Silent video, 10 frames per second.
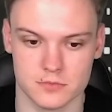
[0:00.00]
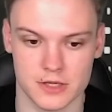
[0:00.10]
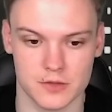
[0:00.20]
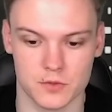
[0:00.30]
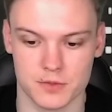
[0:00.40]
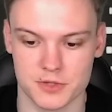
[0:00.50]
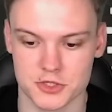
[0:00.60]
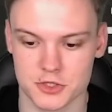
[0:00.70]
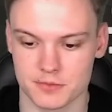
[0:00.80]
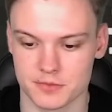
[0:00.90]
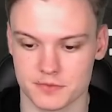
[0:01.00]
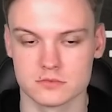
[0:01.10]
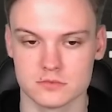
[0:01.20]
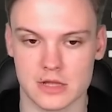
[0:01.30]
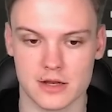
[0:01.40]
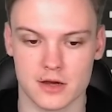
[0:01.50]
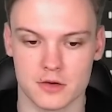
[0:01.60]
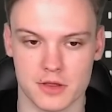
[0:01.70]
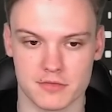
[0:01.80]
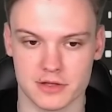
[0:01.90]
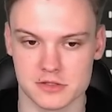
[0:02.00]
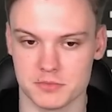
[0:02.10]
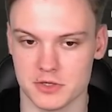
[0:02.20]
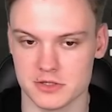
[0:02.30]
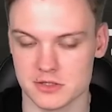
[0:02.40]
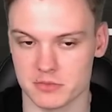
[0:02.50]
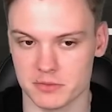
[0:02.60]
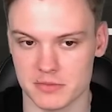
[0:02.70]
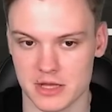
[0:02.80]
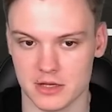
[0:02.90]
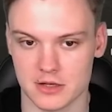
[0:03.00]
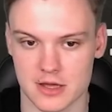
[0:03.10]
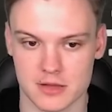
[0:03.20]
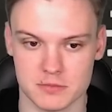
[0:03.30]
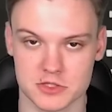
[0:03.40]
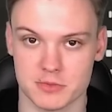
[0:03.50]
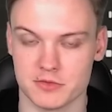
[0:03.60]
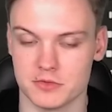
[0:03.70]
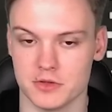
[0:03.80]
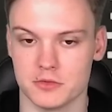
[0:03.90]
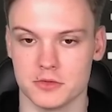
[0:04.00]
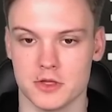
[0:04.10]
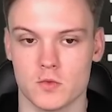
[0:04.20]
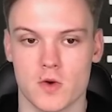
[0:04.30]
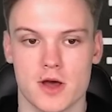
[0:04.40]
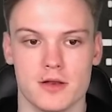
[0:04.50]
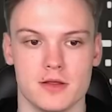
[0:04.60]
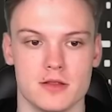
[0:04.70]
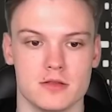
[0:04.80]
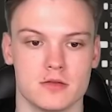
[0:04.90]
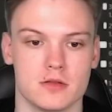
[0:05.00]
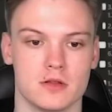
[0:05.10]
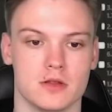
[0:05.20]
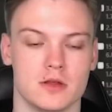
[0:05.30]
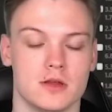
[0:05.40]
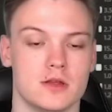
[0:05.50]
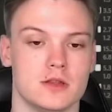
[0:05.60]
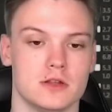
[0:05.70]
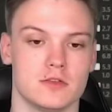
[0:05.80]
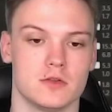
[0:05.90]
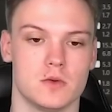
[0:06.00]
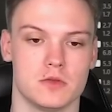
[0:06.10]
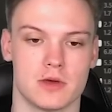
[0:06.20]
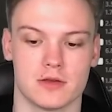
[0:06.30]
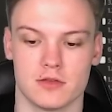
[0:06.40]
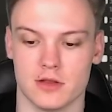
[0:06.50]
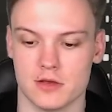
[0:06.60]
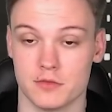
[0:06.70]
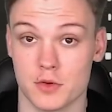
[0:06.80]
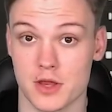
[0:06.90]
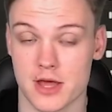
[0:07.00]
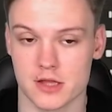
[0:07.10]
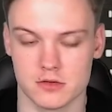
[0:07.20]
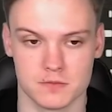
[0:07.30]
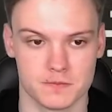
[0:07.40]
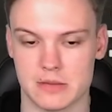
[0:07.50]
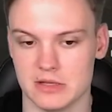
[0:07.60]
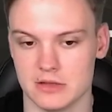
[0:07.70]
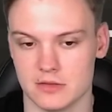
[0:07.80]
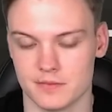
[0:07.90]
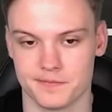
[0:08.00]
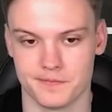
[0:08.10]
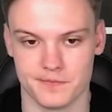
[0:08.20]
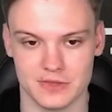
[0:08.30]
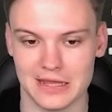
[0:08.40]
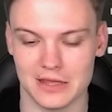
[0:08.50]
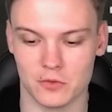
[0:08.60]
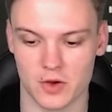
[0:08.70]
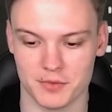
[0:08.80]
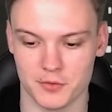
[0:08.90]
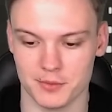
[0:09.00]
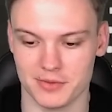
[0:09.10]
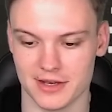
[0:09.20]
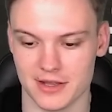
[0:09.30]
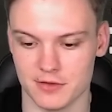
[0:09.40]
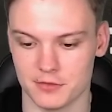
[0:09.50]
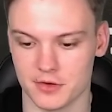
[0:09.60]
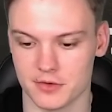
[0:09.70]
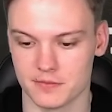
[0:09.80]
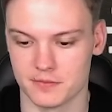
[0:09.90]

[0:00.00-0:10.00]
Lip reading: Taking with a bishop. And now we have like a pretty simple mating net. Bishop f3, rook d1, and there's no way to actually avoid that. I mean, king e1, but we're playing knight e4.